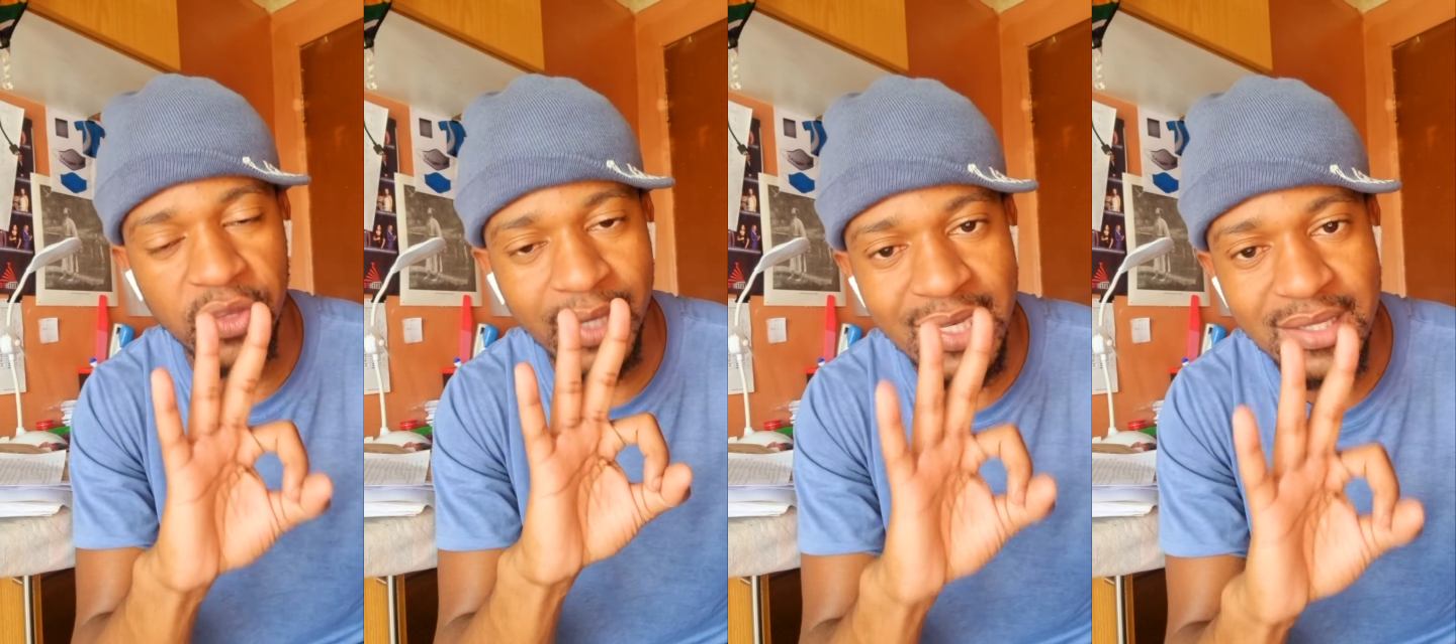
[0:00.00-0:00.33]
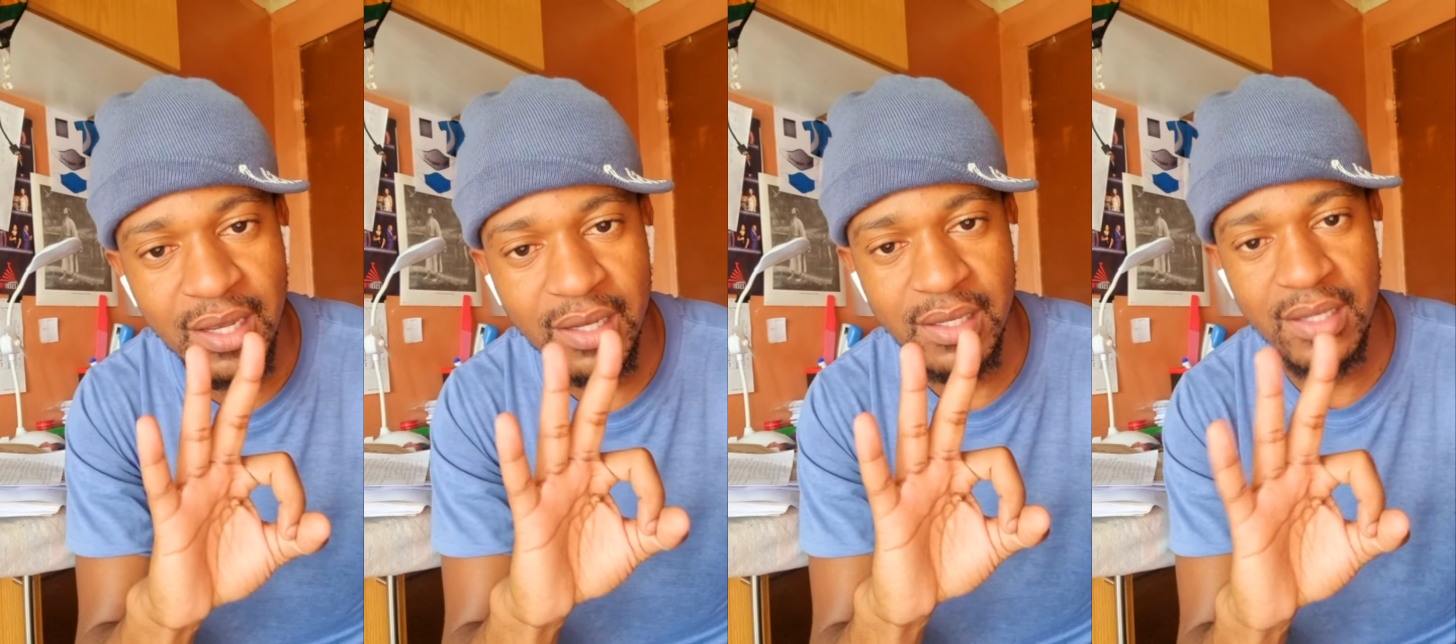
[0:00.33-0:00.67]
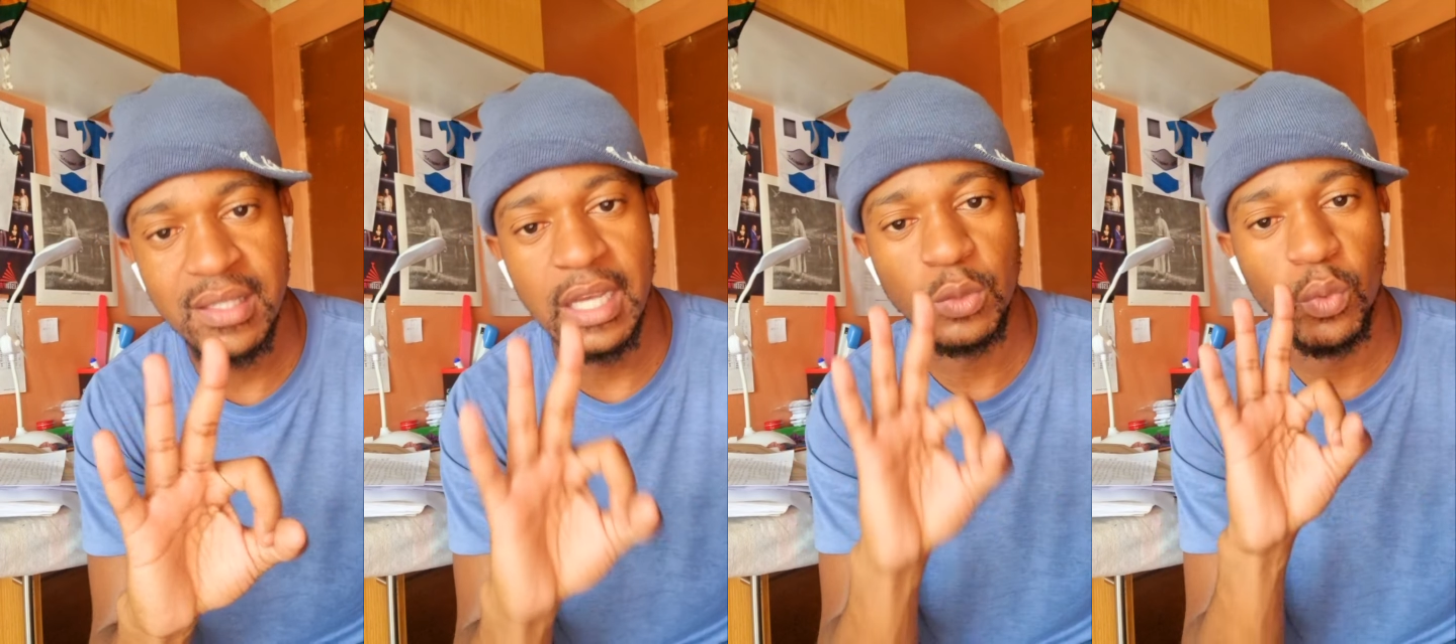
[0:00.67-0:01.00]
three
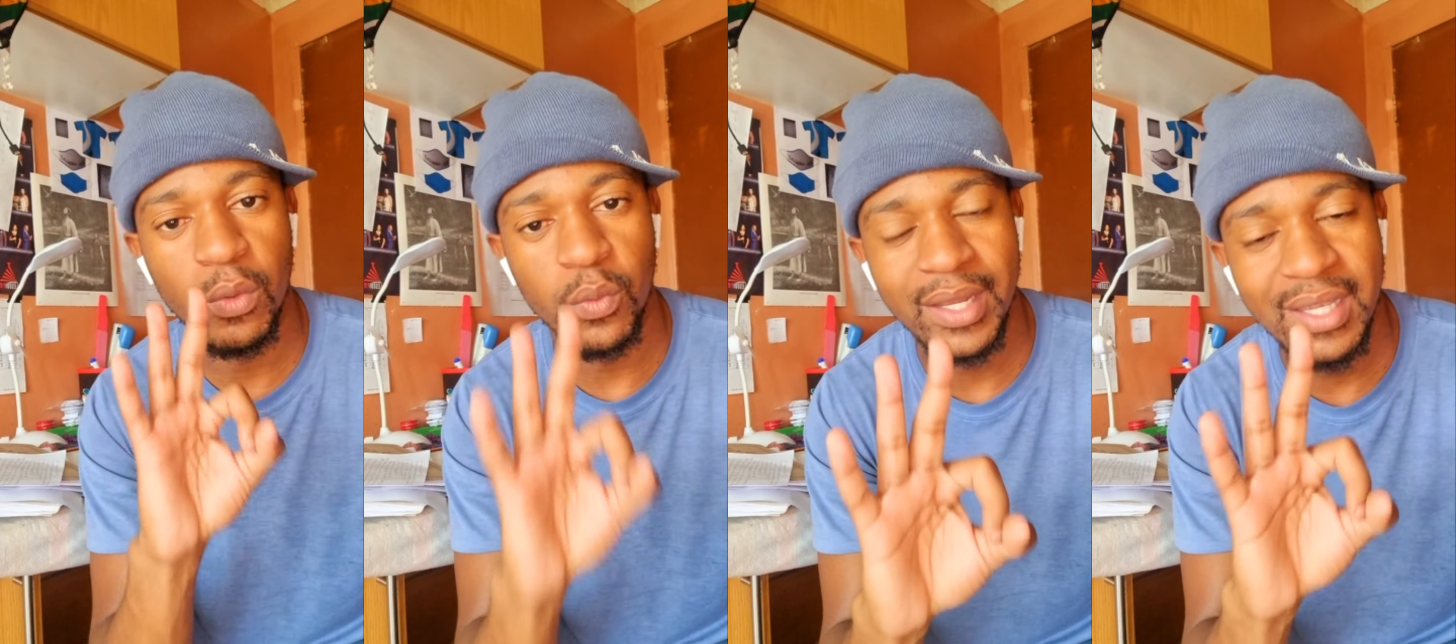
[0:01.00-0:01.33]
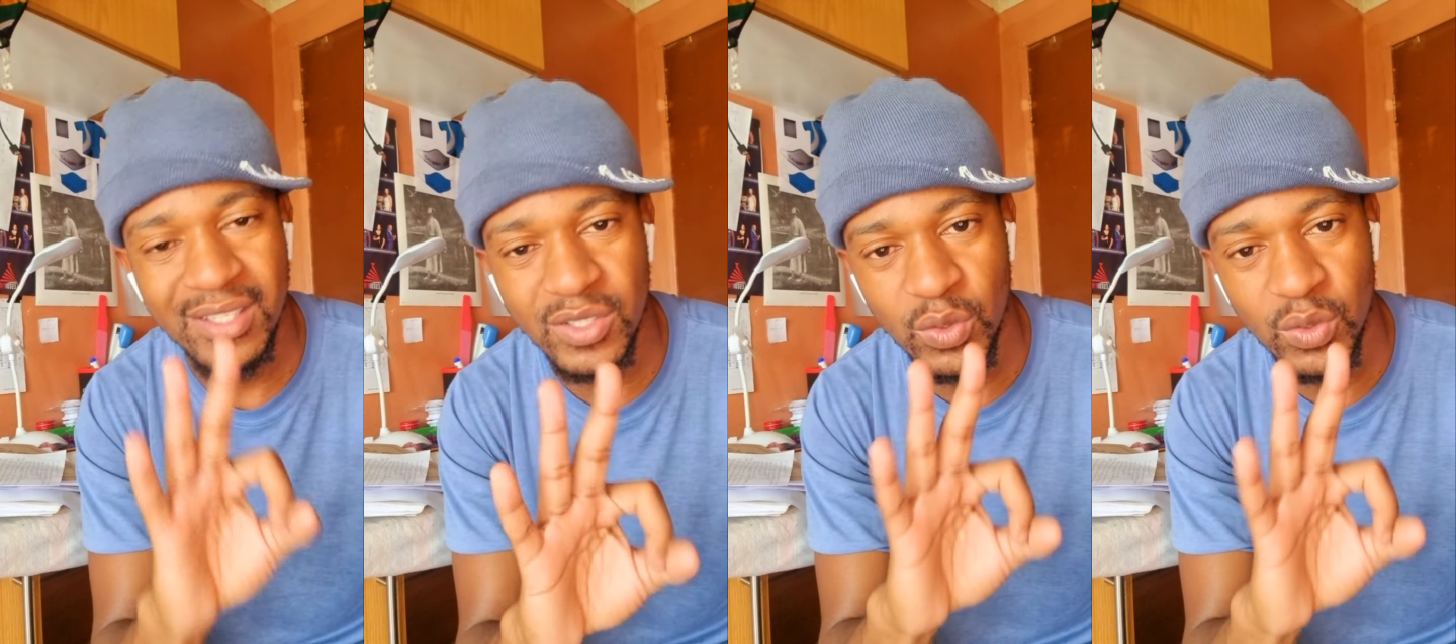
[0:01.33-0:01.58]
scientists that were working